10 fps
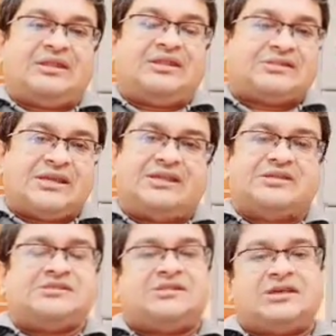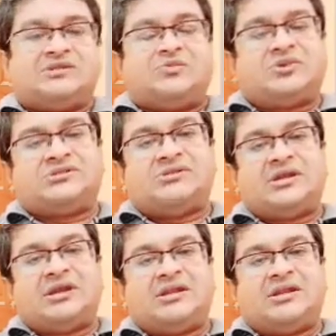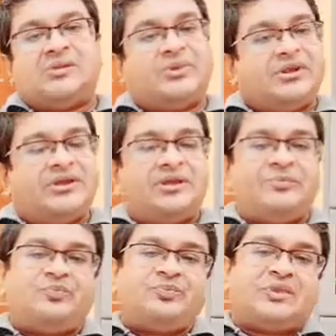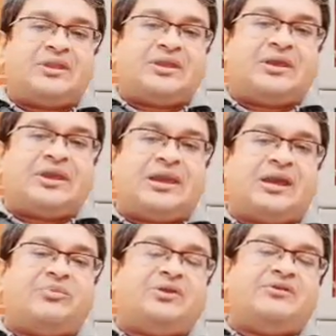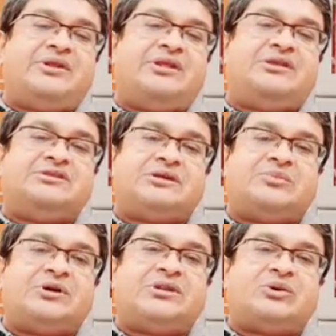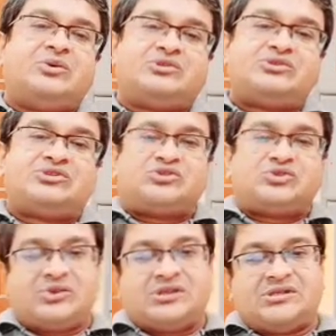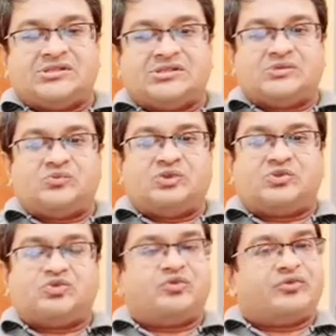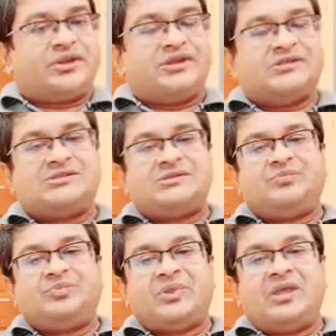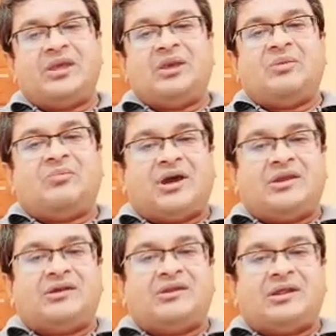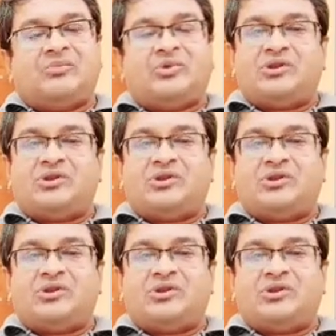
The Shelleys, that is Percy and Mary, had been reading German ghost stories with two friends, Byron and